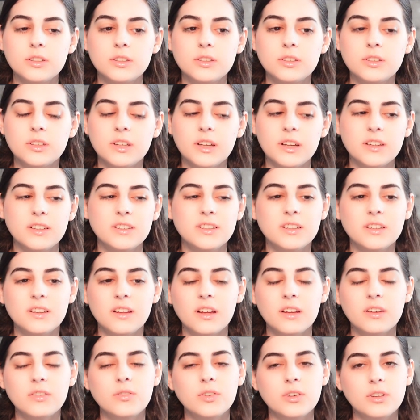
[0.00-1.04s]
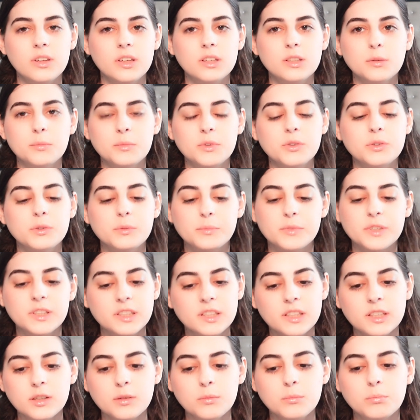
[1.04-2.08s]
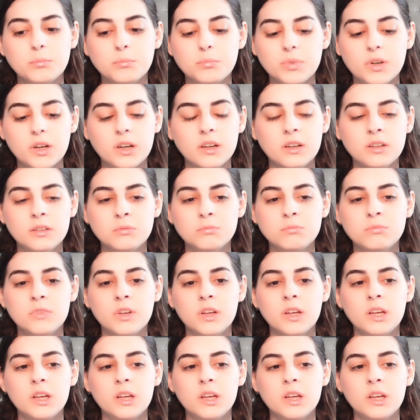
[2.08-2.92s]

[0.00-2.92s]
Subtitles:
So yeah, it did, like, feel like something was missing, but